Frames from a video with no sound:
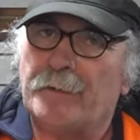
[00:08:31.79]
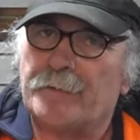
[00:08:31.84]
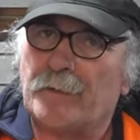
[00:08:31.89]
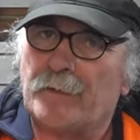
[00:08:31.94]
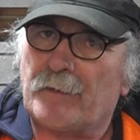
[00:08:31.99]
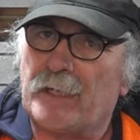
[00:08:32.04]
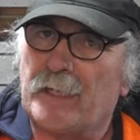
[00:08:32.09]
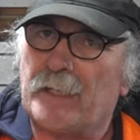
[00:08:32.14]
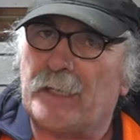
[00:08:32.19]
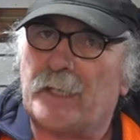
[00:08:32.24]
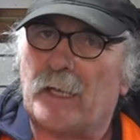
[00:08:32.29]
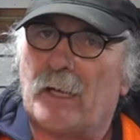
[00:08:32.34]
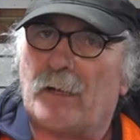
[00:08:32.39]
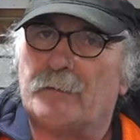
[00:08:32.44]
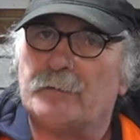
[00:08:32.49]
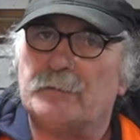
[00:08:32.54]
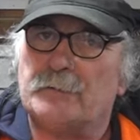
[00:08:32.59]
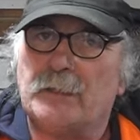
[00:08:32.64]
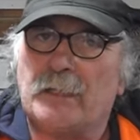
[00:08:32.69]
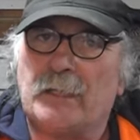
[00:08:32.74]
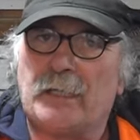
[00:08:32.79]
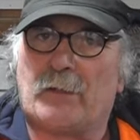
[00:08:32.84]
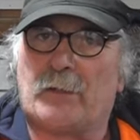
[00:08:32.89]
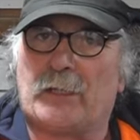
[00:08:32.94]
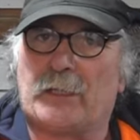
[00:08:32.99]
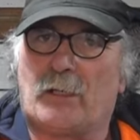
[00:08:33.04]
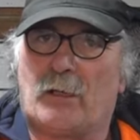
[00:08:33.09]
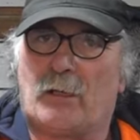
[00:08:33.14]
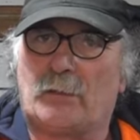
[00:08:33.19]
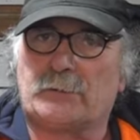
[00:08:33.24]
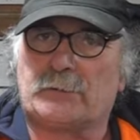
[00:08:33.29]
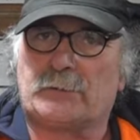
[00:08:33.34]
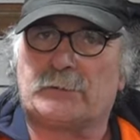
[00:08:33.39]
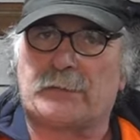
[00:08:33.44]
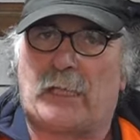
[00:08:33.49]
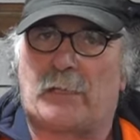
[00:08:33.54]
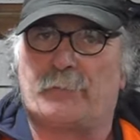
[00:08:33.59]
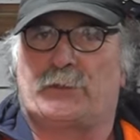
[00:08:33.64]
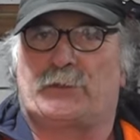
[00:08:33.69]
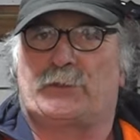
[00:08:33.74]
So there you go. Anyway guys,
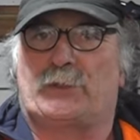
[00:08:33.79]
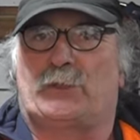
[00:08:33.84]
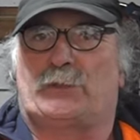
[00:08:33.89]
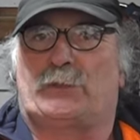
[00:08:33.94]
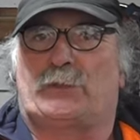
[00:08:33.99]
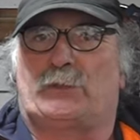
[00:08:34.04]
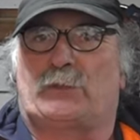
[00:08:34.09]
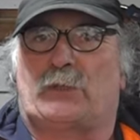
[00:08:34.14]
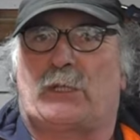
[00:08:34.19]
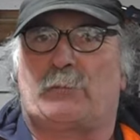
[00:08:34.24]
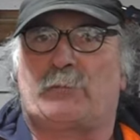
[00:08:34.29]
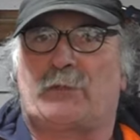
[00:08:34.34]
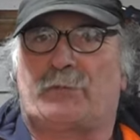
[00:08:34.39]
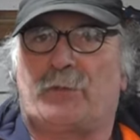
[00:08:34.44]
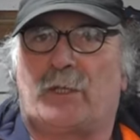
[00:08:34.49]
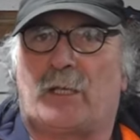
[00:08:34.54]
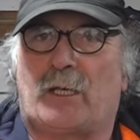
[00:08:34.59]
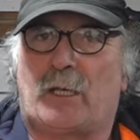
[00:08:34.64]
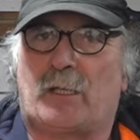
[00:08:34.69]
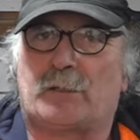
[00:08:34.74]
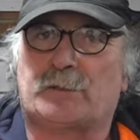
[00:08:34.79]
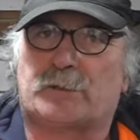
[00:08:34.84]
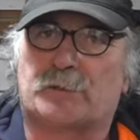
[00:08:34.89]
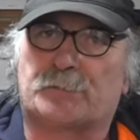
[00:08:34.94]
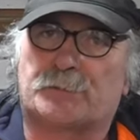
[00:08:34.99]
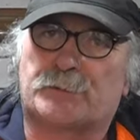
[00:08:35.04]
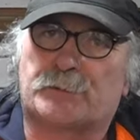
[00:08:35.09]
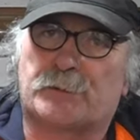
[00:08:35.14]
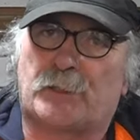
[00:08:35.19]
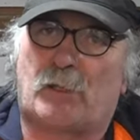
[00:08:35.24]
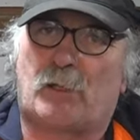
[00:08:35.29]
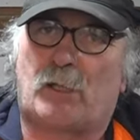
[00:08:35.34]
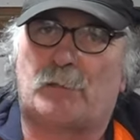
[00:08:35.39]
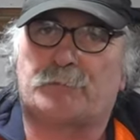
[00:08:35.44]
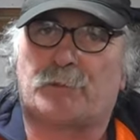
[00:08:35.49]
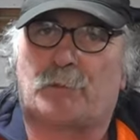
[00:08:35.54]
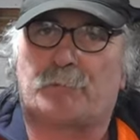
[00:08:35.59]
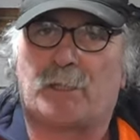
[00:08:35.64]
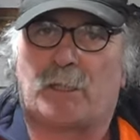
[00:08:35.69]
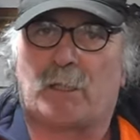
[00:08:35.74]
same as usual, like my video,
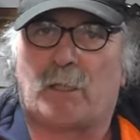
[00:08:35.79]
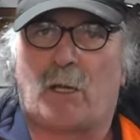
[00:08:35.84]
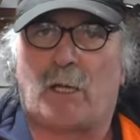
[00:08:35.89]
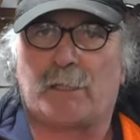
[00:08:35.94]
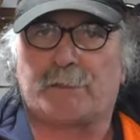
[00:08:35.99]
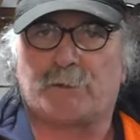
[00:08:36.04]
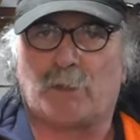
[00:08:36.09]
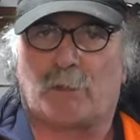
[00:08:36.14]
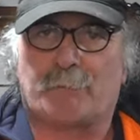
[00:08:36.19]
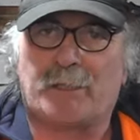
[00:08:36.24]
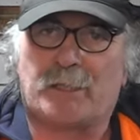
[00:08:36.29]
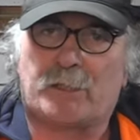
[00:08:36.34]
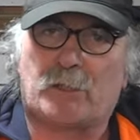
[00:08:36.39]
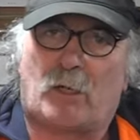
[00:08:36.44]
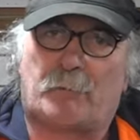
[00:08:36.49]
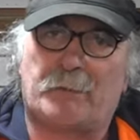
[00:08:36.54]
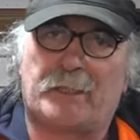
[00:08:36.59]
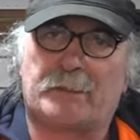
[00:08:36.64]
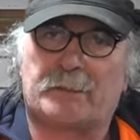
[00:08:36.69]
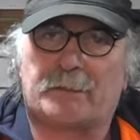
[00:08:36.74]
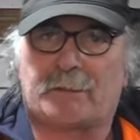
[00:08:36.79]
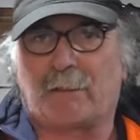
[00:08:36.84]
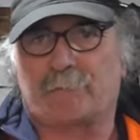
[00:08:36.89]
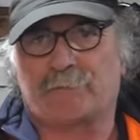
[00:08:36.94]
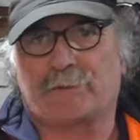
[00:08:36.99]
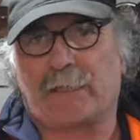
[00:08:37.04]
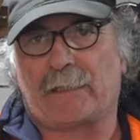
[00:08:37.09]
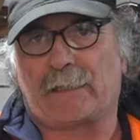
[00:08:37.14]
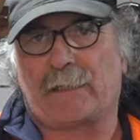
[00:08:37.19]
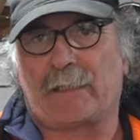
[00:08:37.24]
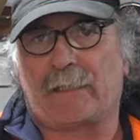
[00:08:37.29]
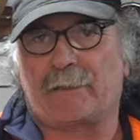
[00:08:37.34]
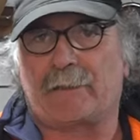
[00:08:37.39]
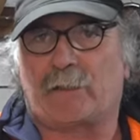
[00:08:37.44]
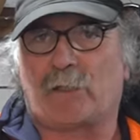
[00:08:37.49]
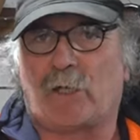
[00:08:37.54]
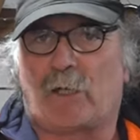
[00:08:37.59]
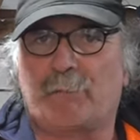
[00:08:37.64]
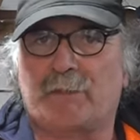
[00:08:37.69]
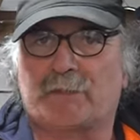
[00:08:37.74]
subscribe, drop me a like, drop me a comment, come say good day in
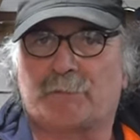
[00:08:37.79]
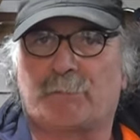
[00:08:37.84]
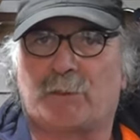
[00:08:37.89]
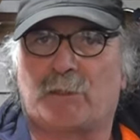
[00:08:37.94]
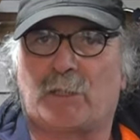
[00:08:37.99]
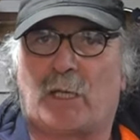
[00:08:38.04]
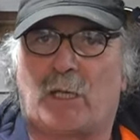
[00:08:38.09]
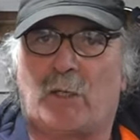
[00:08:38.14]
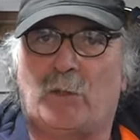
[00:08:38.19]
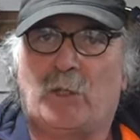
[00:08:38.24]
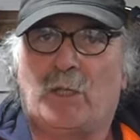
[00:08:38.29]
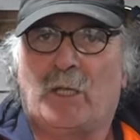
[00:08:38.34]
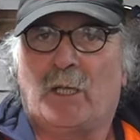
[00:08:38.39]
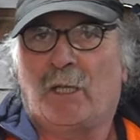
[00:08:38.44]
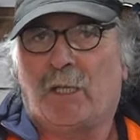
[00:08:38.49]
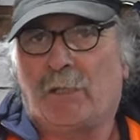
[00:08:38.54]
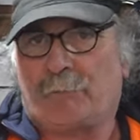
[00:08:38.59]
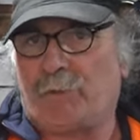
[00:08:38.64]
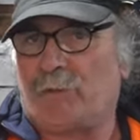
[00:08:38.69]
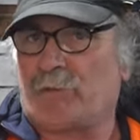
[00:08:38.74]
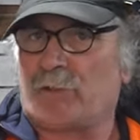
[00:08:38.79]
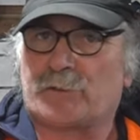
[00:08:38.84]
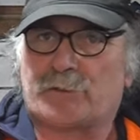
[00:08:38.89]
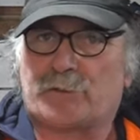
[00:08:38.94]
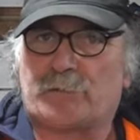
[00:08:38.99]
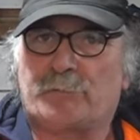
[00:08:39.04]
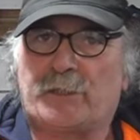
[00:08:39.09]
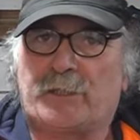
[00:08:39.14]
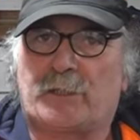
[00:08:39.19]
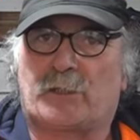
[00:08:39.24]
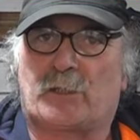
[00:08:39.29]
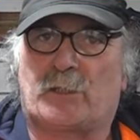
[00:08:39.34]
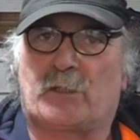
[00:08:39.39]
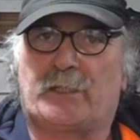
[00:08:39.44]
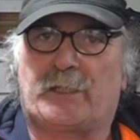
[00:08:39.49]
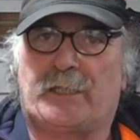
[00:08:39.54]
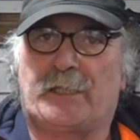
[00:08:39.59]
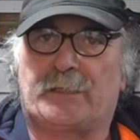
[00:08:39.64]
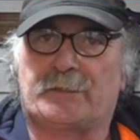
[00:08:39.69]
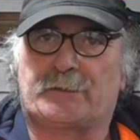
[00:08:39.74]
the comments below. If you've got some better
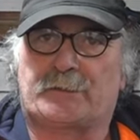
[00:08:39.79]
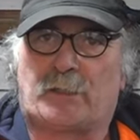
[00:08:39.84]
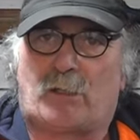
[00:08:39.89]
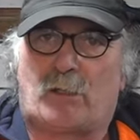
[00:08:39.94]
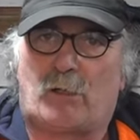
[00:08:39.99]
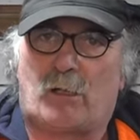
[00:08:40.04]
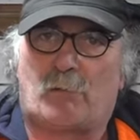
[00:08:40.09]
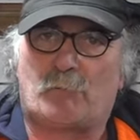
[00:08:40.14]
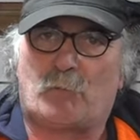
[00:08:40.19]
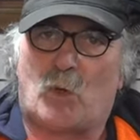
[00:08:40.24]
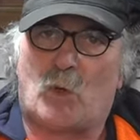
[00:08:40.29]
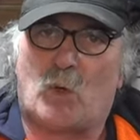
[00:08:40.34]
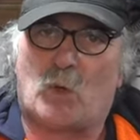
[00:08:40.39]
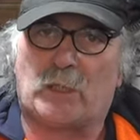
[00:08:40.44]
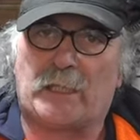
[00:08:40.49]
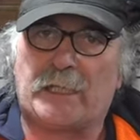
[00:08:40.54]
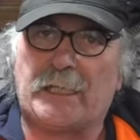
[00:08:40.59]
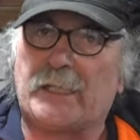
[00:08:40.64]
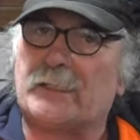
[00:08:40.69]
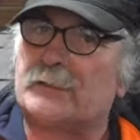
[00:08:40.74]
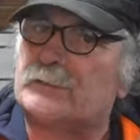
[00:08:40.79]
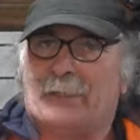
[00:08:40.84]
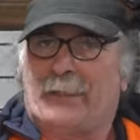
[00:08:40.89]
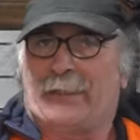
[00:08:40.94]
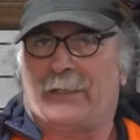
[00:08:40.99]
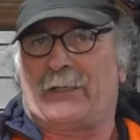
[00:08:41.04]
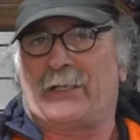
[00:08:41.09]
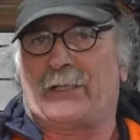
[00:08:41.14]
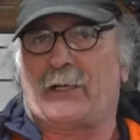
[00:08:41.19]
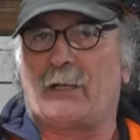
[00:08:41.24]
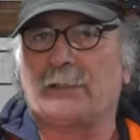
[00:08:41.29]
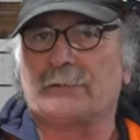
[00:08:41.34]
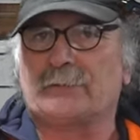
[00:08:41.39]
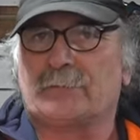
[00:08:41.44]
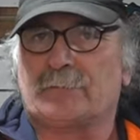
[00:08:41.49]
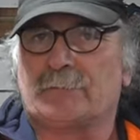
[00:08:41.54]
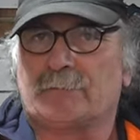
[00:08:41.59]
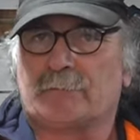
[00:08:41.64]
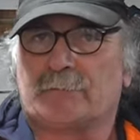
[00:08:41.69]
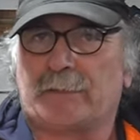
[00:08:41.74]
ideas, I'm all ears. Anyway
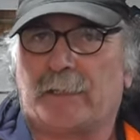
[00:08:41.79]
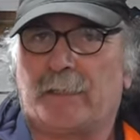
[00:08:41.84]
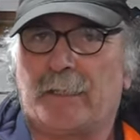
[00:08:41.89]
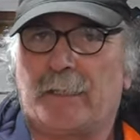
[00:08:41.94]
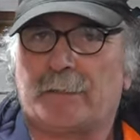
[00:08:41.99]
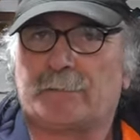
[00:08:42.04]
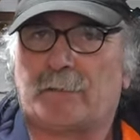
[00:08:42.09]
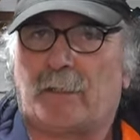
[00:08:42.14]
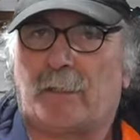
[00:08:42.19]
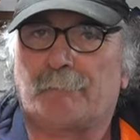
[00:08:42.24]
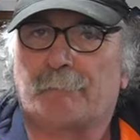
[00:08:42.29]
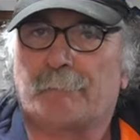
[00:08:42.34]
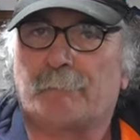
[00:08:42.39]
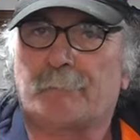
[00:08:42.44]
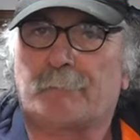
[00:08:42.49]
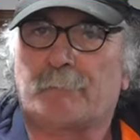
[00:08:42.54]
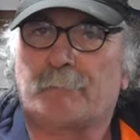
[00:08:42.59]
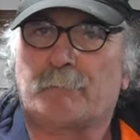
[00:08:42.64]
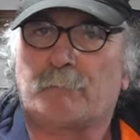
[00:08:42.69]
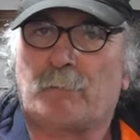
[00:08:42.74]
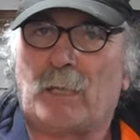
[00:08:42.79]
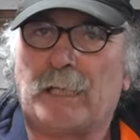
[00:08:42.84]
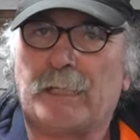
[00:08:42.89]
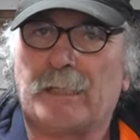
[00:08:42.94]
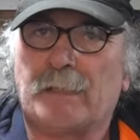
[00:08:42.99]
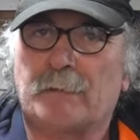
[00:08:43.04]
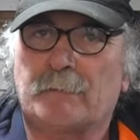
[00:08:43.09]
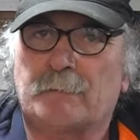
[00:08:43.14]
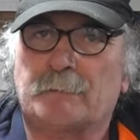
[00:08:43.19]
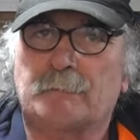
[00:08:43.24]
guys, see you next time. Bye.